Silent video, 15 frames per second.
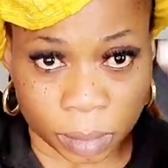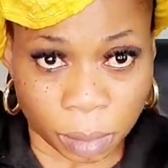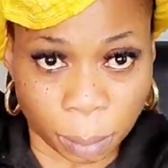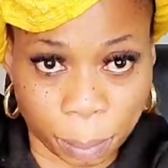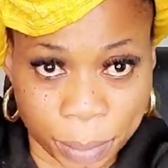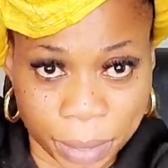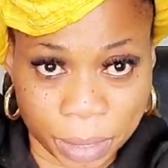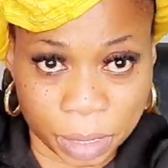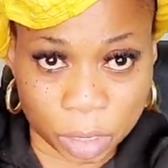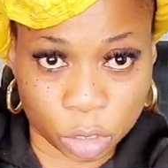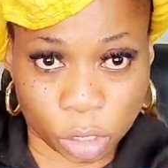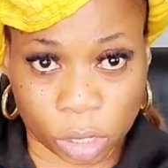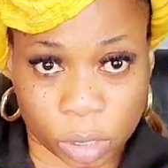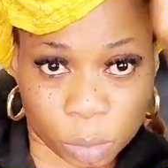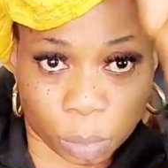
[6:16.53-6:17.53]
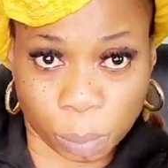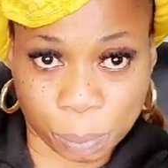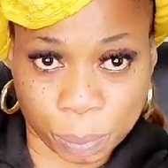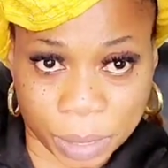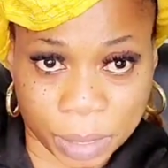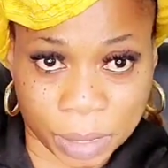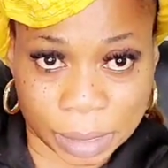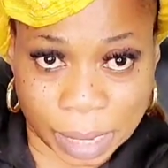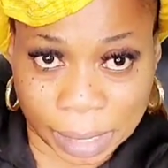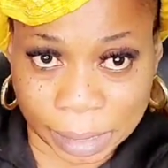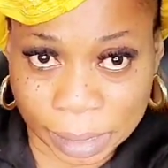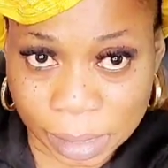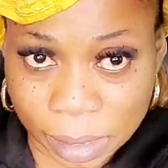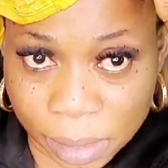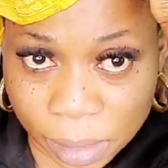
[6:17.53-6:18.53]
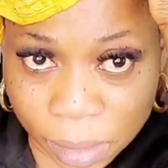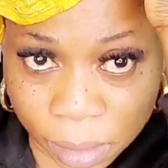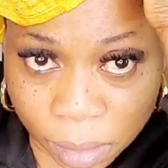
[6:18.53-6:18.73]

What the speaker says: Pin it, just pin it like this.